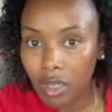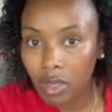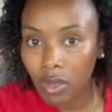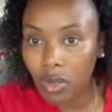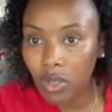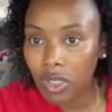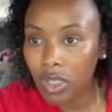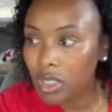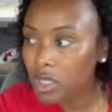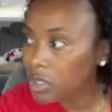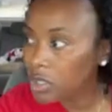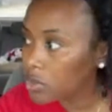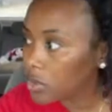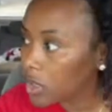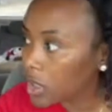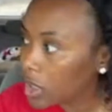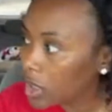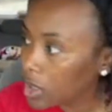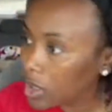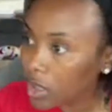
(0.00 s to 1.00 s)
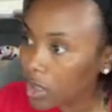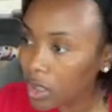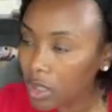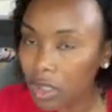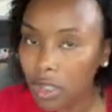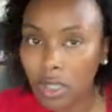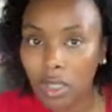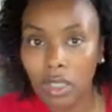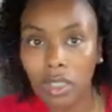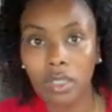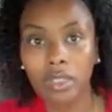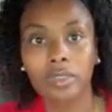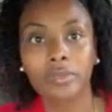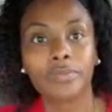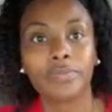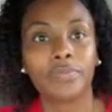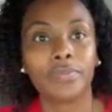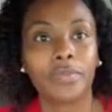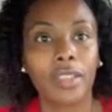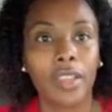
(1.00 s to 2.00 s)
Go this way.
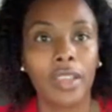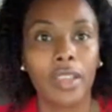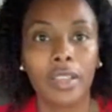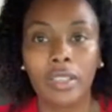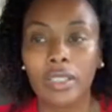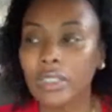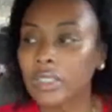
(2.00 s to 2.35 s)
Yeah.